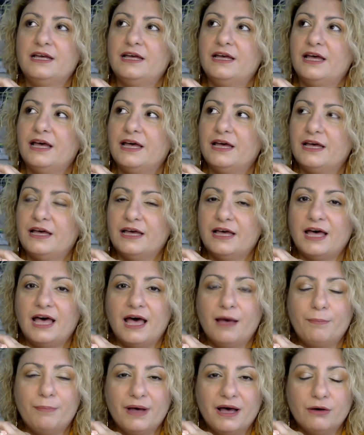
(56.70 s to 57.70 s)
uh,
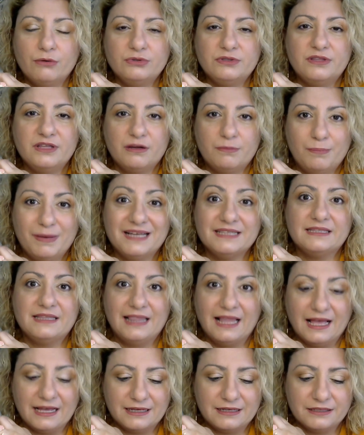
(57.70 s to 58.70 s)
about their bad
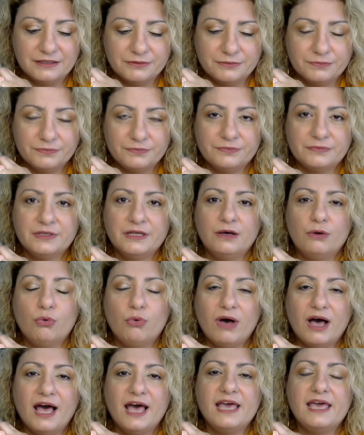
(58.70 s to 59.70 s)
luck.
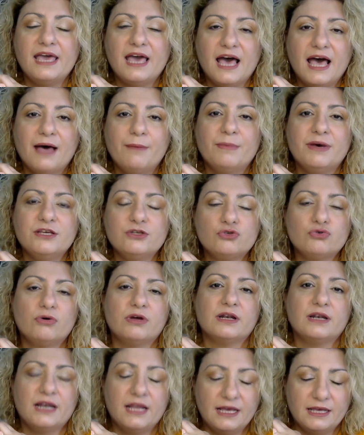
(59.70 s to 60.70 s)
Why am I so
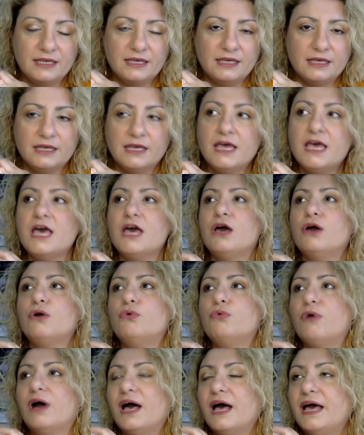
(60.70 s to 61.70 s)
unlucky?
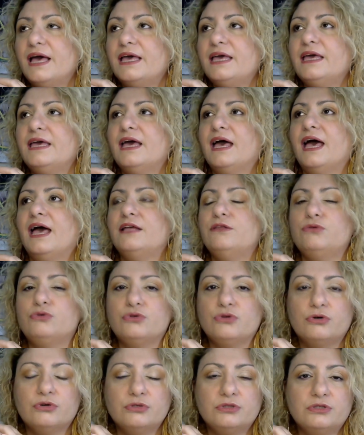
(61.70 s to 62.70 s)
Why I do
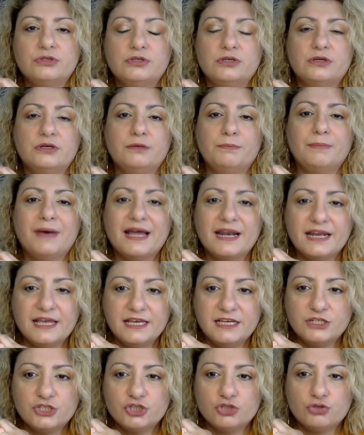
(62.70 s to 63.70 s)
not uh,
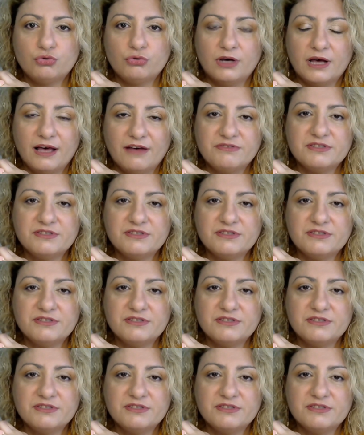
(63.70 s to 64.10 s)
manage to have